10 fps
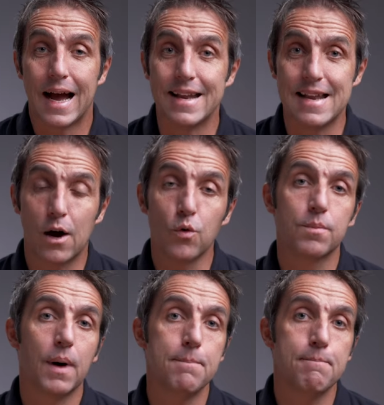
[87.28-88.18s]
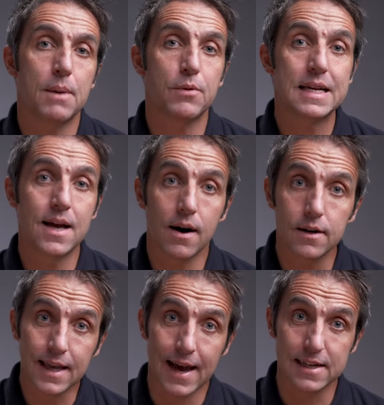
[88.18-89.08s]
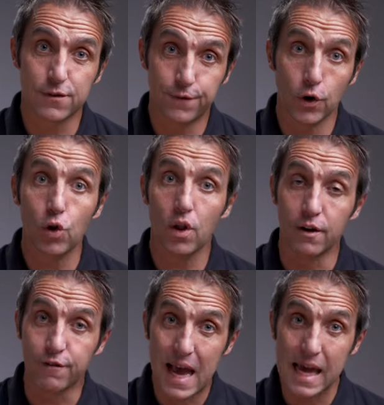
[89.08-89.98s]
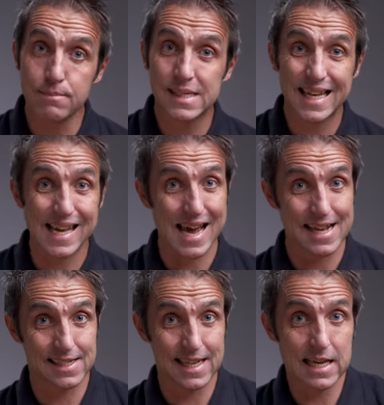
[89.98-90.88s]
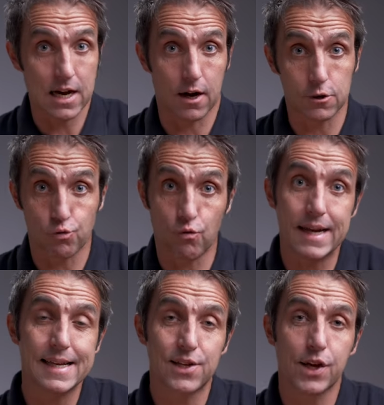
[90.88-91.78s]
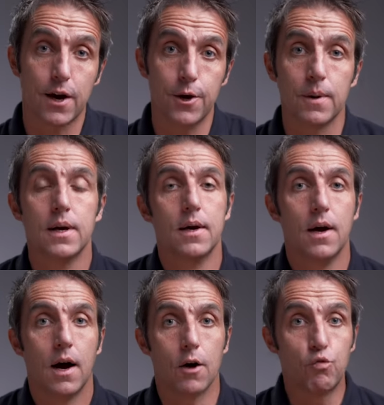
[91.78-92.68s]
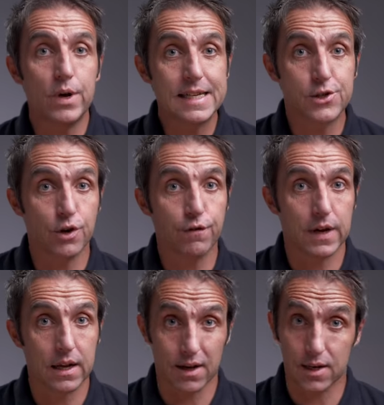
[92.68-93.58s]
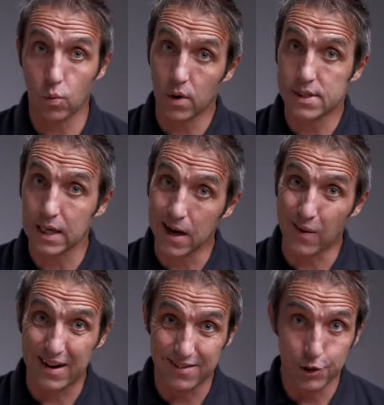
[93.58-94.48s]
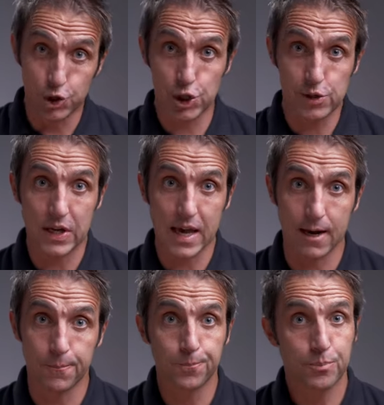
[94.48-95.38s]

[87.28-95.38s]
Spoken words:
And now with my memory card case full of empty SD cards ready to go, I really do feel like I want to go out and shoot again.